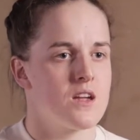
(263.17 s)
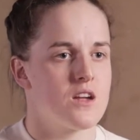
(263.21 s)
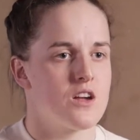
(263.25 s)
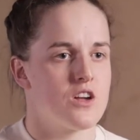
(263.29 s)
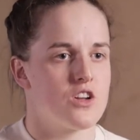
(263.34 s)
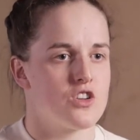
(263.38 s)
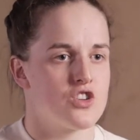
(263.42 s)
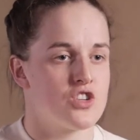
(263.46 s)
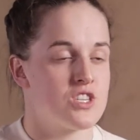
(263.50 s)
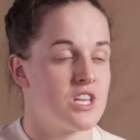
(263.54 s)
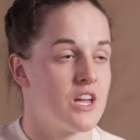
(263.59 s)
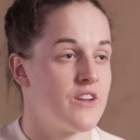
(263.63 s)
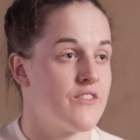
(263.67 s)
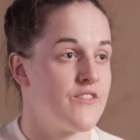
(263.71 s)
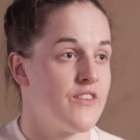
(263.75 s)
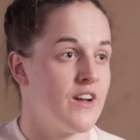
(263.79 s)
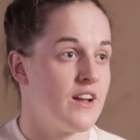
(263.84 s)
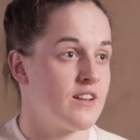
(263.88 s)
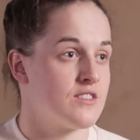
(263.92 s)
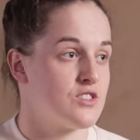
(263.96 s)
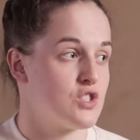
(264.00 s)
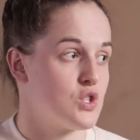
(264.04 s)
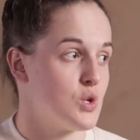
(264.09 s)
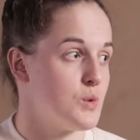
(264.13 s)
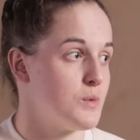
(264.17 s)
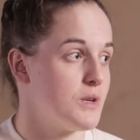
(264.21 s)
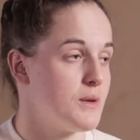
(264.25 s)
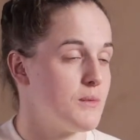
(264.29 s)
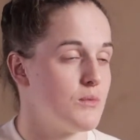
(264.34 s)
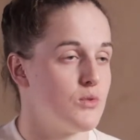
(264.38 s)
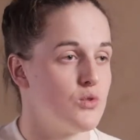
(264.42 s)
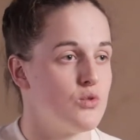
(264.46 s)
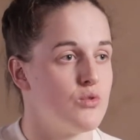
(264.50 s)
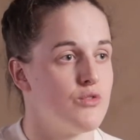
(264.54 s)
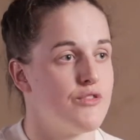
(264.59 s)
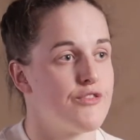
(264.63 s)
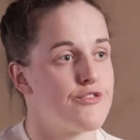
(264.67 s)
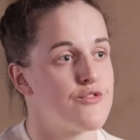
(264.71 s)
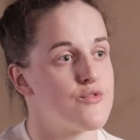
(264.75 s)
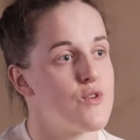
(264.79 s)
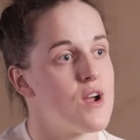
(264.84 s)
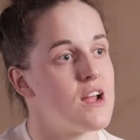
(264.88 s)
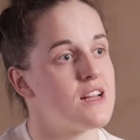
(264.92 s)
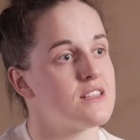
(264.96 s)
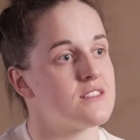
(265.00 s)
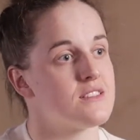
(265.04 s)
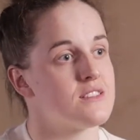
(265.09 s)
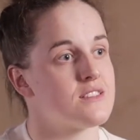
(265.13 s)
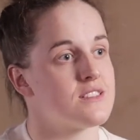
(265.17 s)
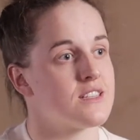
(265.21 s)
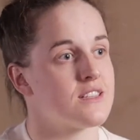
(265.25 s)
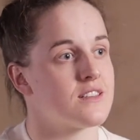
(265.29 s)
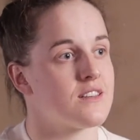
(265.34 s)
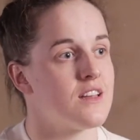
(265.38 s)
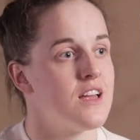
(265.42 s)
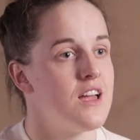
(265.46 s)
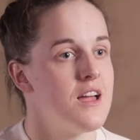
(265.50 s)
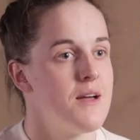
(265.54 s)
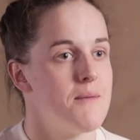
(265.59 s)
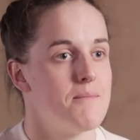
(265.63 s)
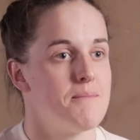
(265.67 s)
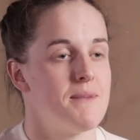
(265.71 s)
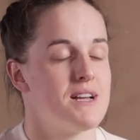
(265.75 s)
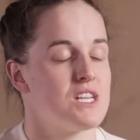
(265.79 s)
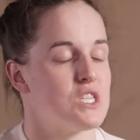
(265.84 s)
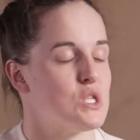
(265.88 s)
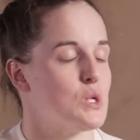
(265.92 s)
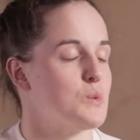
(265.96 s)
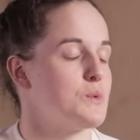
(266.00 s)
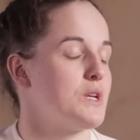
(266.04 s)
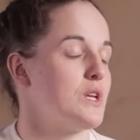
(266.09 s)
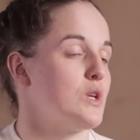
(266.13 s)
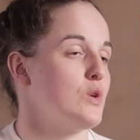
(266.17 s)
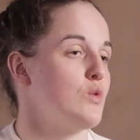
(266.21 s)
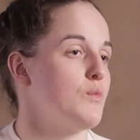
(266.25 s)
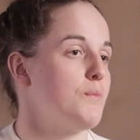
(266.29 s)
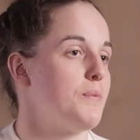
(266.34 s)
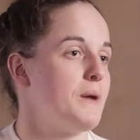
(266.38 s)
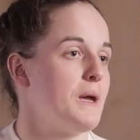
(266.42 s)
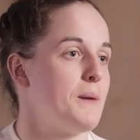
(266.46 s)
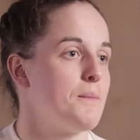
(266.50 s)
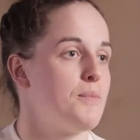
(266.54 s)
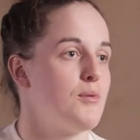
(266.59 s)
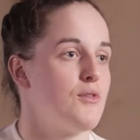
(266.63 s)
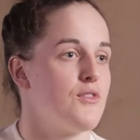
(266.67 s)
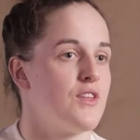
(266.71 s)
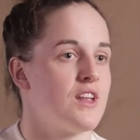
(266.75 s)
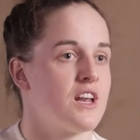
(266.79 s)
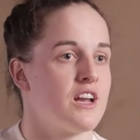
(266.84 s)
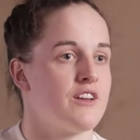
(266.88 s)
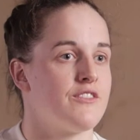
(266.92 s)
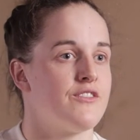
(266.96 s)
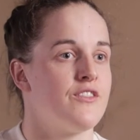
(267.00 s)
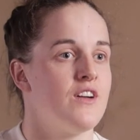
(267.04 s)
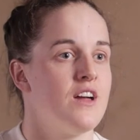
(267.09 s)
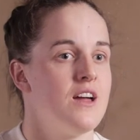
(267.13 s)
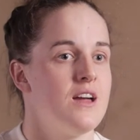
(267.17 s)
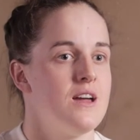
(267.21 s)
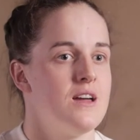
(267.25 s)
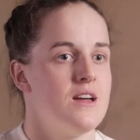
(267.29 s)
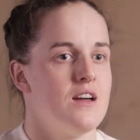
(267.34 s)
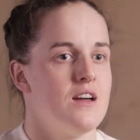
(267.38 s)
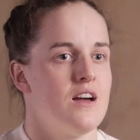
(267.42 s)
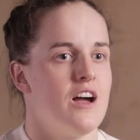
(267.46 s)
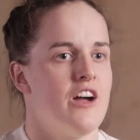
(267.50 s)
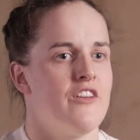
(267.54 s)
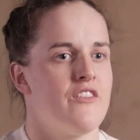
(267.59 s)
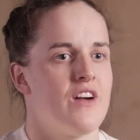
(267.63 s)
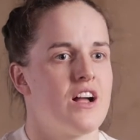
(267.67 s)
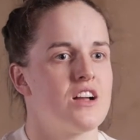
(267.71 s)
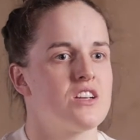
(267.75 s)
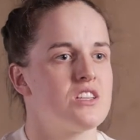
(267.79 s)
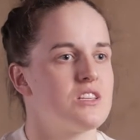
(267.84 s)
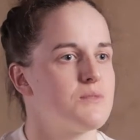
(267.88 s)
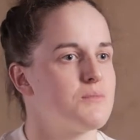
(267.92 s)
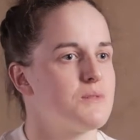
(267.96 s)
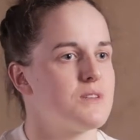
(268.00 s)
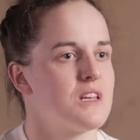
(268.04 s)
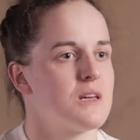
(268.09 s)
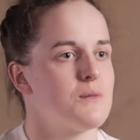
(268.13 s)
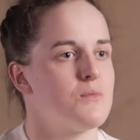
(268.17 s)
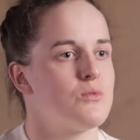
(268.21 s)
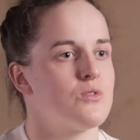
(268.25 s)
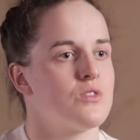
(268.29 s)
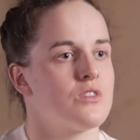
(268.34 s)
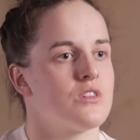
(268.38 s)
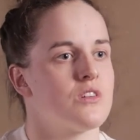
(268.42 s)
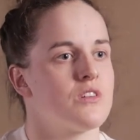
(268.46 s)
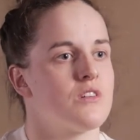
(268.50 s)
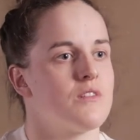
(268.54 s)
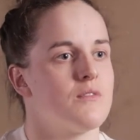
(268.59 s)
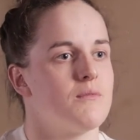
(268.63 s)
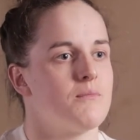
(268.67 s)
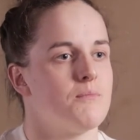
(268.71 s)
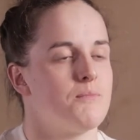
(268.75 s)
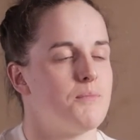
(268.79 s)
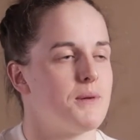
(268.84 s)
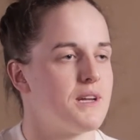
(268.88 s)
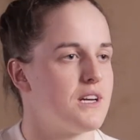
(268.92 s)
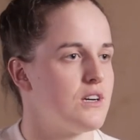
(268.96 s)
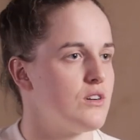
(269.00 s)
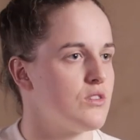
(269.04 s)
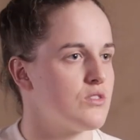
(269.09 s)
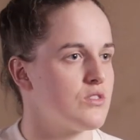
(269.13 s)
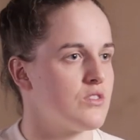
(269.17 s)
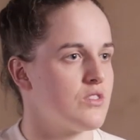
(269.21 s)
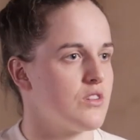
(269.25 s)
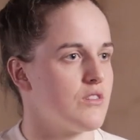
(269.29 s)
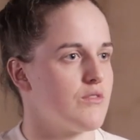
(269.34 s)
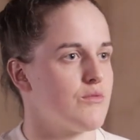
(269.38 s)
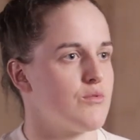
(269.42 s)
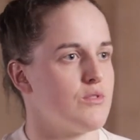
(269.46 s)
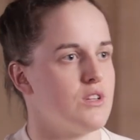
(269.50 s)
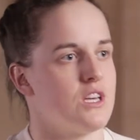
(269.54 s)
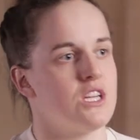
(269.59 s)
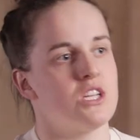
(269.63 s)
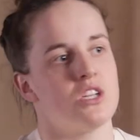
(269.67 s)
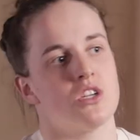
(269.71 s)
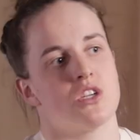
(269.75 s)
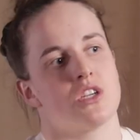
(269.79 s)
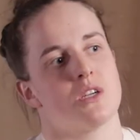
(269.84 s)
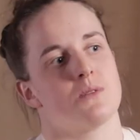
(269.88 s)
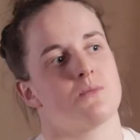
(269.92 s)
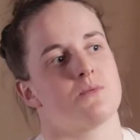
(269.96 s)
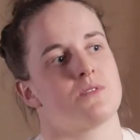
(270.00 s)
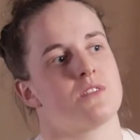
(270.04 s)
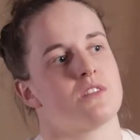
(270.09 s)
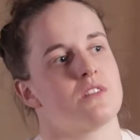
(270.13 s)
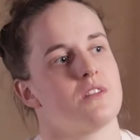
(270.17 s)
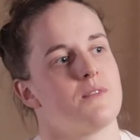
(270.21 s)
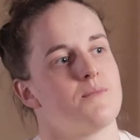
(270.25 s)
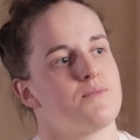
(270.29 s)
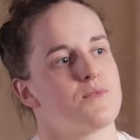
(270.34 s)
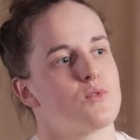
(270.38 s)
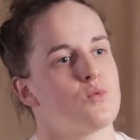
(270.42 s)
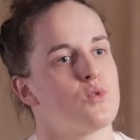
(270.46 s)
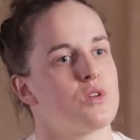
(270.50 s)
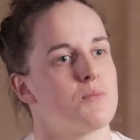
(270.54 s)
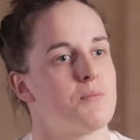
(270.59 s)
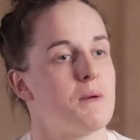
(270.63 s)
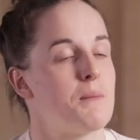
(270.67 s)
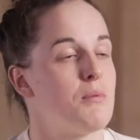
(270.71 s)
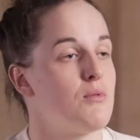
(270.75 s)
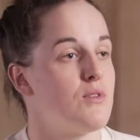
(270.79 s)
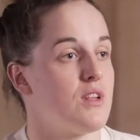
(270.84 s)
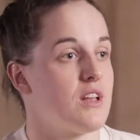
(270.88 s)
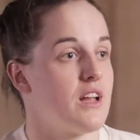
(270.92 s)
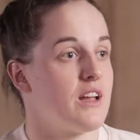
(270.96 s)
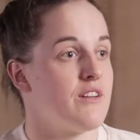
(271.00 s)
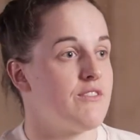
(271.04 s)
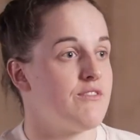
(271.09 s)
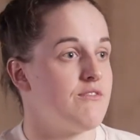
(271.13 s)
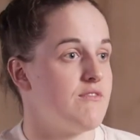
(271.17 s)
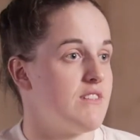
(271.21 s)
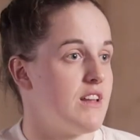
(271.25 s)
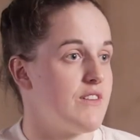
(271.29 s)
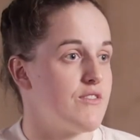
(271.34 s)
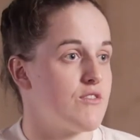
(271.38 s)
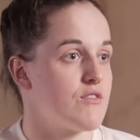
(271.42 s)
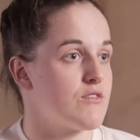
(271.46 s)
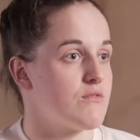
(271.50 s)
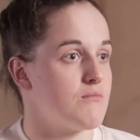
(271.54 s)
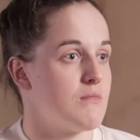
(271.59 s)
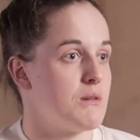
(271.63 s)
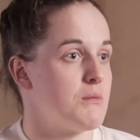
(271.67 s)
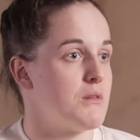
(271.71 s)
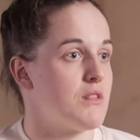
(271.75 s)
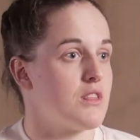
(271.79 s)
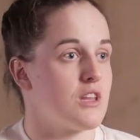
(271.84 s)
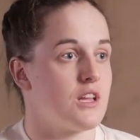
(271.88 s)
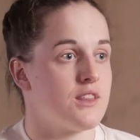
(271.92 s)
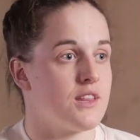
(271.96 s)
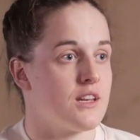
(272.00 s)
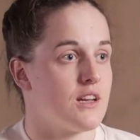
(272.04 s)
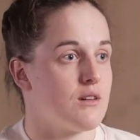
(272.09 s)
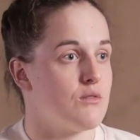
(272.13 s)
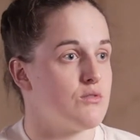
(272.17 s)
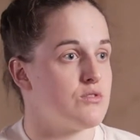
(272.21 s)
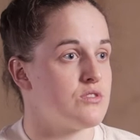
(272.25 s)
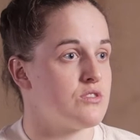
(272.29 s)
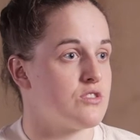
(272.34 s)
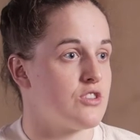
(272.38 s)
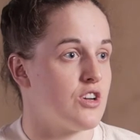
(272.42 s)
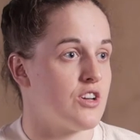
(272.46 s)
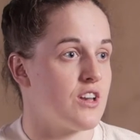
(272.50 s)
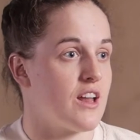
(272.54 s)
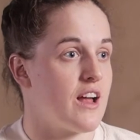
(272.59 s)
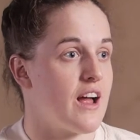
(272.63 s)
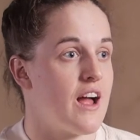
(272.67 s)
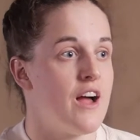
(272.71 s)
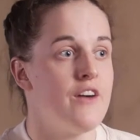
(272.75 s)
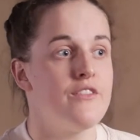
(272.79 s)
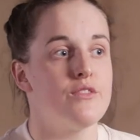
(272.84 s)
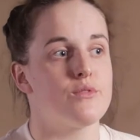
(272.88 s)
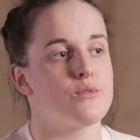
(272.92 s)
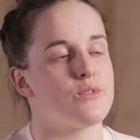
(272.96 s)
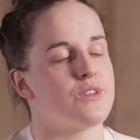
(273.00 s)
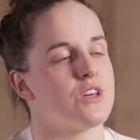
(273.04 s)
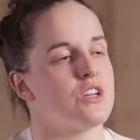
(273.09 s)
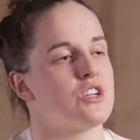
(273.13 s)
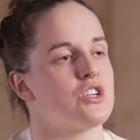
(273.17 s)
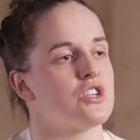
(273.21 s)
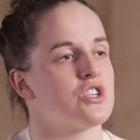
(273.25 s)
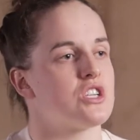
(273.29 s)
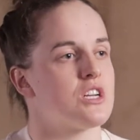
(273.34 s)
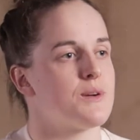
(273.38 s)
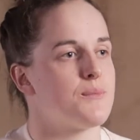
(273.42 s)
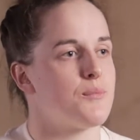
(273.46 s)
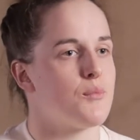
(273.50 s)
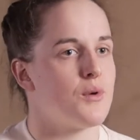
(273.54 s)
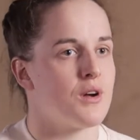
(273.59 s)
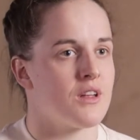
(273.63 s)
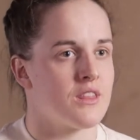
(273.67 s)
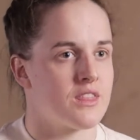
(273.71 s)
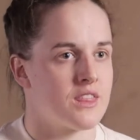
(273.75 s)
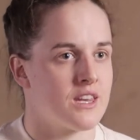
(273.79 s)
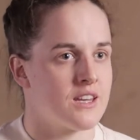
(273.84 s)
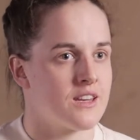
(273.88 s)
I just have had so many new friends and met so many new people that I've I've actually been able to build relationships with people that I've never maybe thought that I was going to have a relationship with.